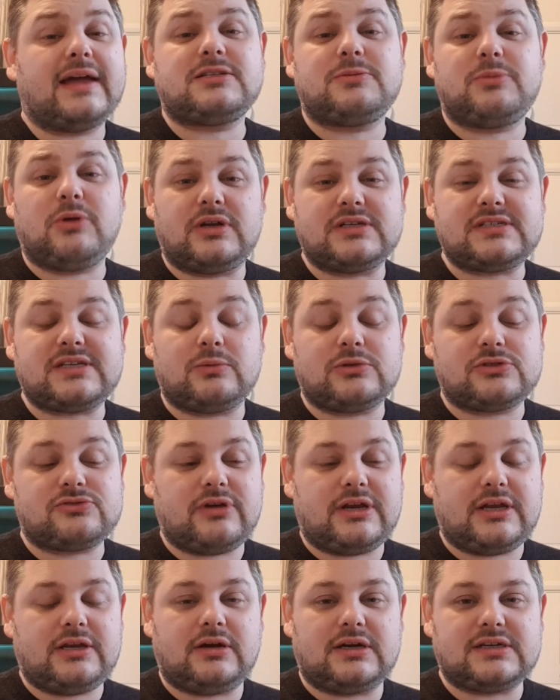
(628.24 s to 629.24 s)
to be honest, it was
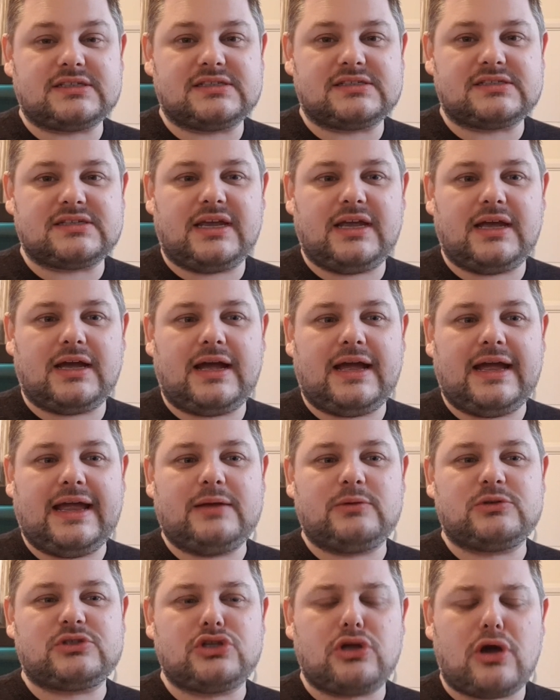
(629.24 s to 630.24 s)
really nice to see.
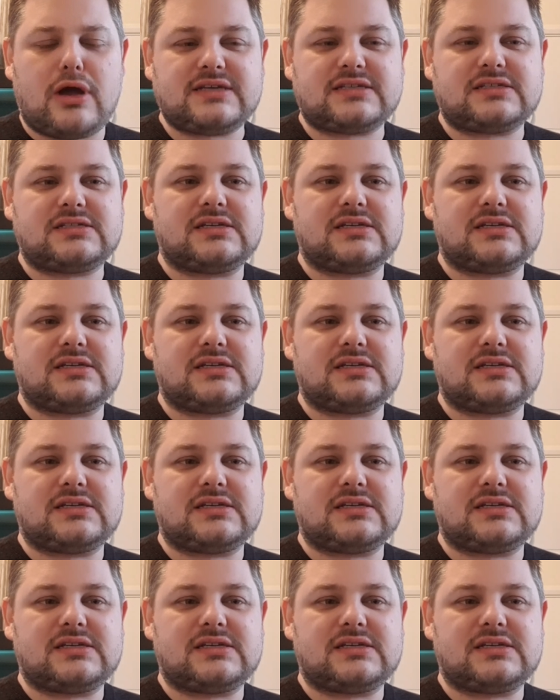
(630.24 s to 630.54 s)
It was nice